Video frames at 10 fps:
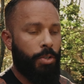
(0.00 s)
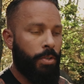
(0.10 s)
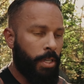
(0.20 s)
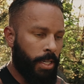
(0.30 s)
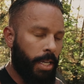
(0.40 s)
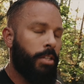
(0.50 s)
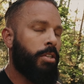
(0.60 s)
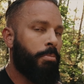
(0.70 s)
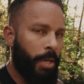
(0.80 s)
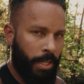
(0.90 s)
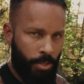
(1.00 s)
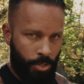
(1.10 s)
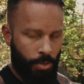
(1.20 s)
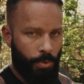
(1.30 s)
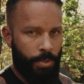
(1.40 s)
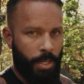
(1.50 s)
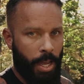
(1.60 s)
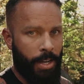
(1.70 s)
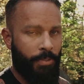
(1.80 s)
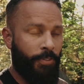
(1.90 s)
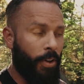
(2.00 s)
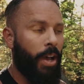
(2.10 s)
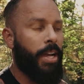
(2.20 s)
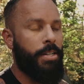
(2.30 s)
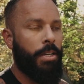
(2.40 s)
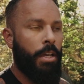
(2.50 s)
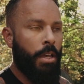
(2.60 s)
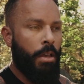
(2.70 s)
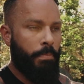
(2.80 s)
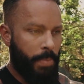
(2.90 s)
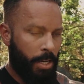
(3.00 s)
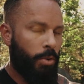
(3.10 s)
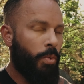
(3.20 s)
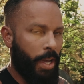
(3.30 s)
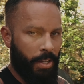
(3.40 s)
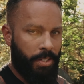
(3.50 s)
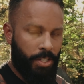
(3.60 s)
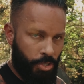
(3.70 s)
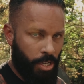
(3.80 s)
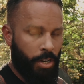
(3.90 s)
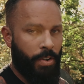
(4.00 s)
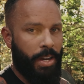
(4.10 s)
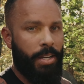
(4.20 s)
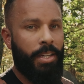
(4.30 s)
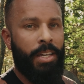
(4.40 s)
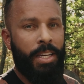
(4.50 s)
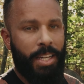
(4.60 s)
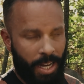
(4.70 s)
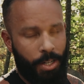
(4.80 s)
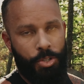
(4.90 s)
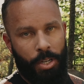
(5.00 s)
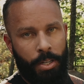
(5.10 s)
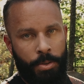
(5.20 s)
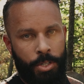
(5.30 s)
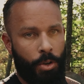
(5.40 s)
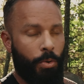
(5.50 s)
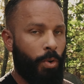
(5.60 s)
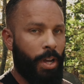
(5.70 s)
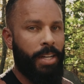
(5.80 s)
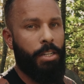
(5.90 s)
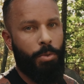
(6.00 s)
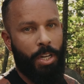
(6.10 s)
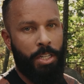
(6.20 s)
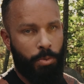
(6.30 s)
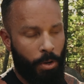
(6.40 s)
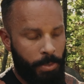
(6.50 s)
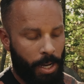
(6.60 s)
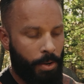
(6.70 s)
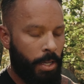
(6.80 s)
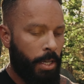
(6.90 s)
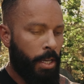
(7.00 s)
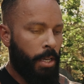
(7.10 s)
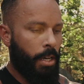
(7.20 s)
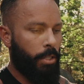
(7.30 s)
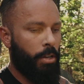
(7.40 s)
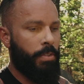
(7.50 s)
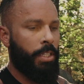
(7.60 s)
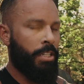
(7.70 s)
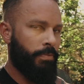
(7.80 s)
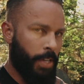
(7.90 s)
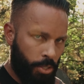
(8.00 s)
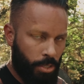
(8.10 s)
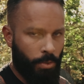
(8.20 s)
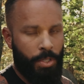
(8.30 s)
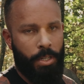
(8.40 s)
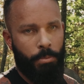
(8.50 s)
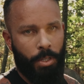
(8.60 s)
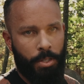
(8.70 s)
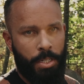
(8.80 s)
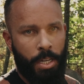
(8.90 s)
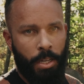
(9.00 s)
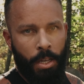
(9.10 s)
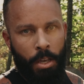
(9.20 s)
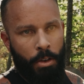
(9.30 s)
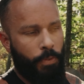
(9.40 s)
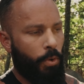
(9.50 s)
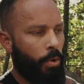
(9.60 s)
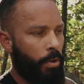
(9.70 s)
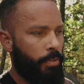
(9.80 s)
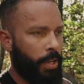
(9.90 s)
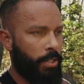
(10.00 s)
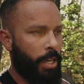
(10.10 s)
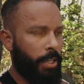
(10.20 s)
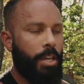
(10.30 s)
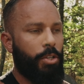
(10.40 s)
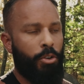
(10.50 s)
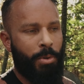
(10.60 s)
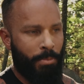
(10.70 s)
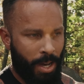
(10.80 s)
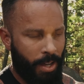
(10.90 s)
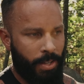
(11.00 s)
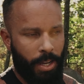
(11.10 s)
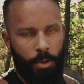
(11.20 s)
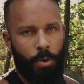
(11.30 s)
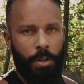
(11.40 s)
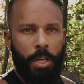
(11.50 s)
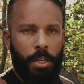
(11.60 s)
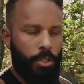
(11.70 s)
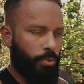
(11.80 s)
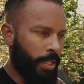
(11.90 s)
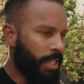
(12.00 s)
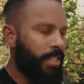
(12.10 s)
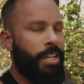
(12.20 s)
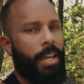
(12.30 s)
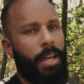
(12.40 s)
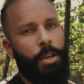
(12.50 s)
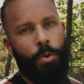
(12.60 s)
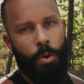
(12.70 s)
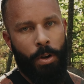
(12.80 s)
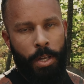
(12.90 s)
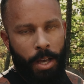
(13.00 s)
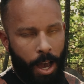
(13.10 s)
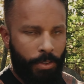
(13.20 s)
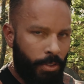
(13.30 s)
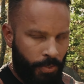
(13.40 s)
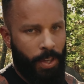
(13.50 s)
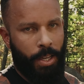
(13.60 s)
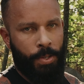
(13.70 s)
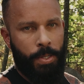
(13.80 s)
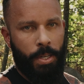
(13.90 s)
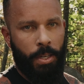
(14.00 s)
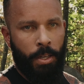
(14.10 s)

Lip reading: you need to pick and choose and find better ways to generate energy. So what I did was I swapped out a lot of the conventional stimulants for things like yerba mate or green tea or other things